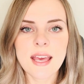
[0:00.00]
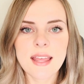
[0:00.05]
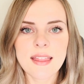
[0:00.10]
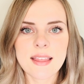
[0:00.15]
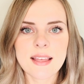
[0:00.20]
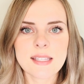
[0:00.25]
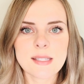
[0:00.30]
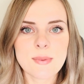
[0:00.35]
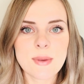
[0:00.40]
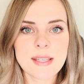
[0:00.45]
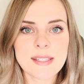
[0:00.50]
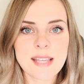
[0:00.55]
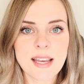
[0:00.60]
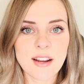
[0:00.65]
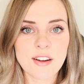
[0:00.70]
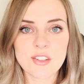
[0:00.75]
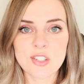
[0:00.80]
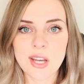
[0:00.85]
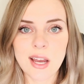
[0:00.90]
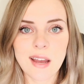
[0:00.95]
This means that
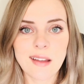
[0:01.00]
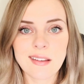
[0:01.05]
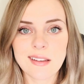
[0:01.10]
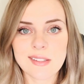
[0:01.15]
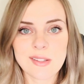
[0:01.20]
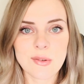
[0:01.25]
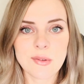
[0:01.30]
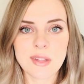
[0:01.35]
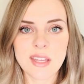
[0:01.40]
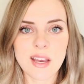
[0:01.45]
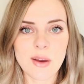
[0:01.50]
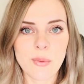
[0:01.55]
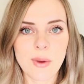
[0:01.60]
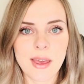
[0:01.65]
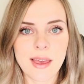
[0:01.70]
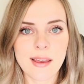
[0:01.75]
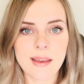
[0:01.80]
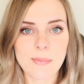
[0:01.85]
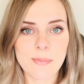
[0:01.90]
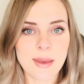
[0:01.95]
your child is only
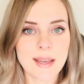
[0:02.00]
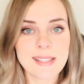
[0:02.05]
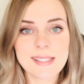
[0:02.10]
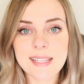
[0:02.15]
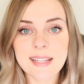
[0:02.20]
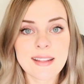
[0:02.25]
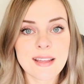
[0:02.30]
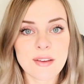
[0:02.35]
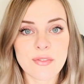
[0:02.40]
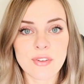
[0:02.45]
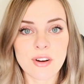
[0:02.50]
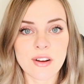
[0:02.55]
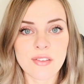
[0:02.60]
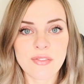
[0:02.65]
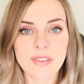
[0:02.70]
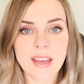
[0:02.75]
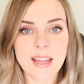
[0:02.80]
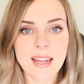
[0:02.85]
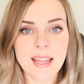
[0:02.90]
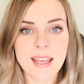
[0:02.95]
awake basically for a
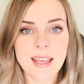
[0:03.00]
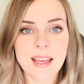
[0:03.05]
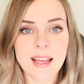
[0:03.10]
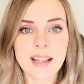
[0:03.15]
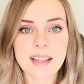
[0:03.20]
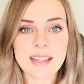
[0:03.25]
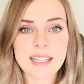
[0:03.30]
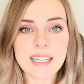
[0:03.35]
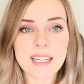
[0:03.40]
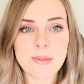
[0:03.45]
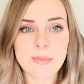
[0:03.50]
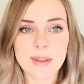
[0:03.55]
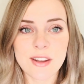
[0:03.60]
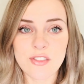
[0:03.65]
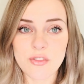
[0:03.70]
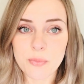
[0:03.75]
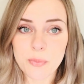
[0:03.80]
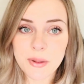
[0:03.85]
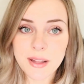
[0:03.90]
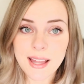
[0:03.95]
feeding, a little bit
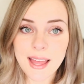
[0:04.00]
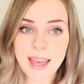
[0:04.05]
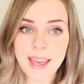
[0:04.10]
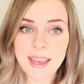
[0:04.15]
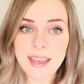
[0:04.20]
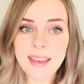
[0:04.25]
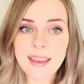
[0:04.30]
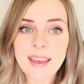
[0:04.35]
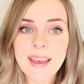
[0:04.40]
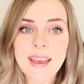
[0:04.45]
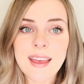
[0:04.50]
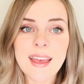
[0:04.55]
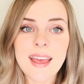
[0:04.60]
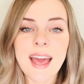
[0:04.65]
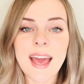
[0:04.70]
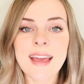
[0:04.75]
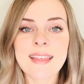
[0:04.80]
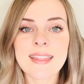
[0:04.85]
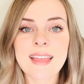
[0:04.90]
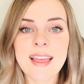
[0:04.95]
of play,
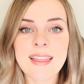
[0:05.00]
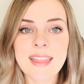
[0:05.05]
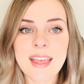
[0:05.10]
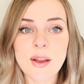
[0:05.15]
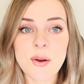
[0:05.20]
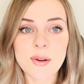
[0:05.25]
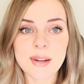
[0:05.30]
and then they go